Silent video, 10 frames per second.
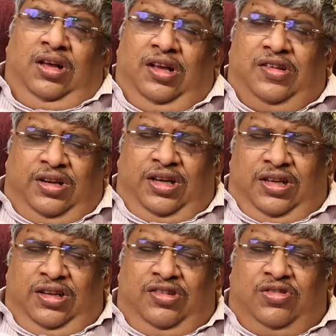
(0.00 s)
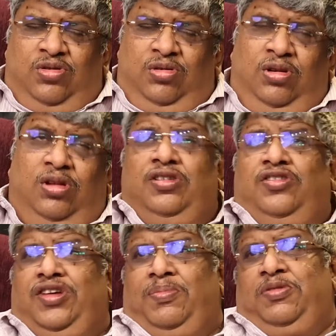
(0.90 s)
has taken its toll on
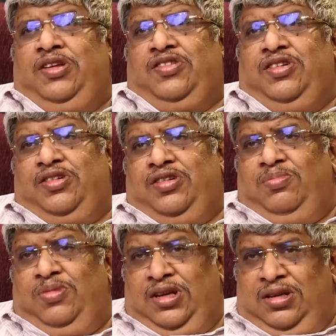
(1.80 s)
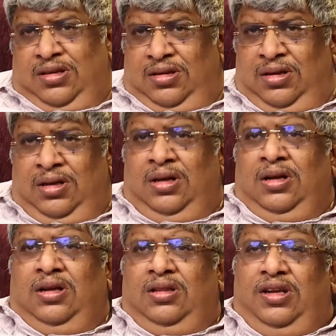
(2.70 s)
the Japanese central bank.
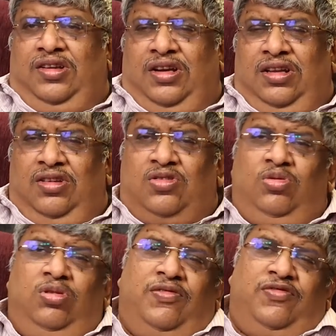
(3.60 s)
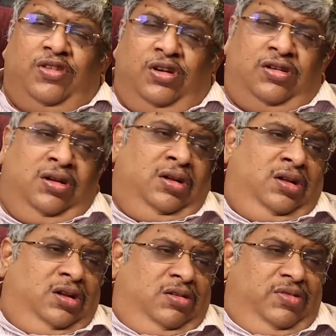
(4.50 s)
There is another school of thought
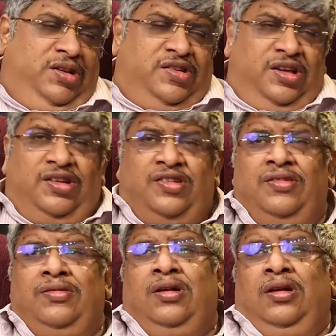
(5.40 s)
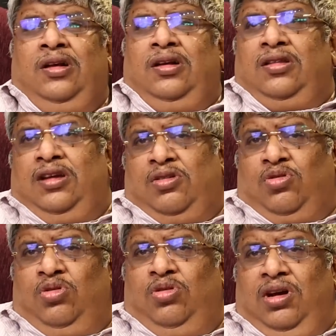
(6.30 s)
which says
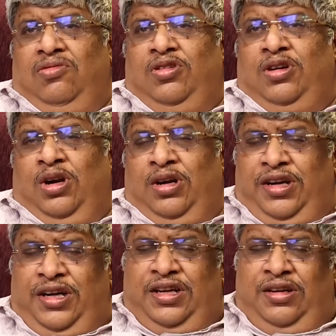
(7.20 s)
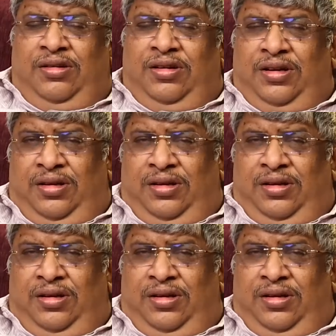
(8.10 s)
that Kuroda would not get an